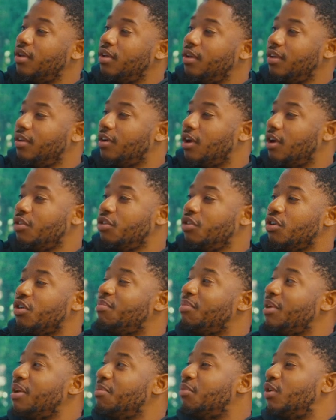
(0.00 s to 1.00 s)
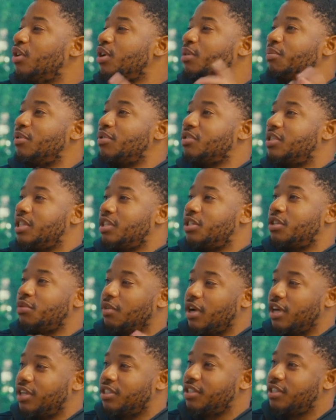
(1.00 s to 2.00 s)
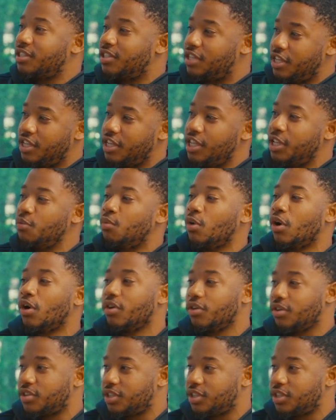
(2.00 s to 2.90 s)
You know, you could be in multiple situations and yee works.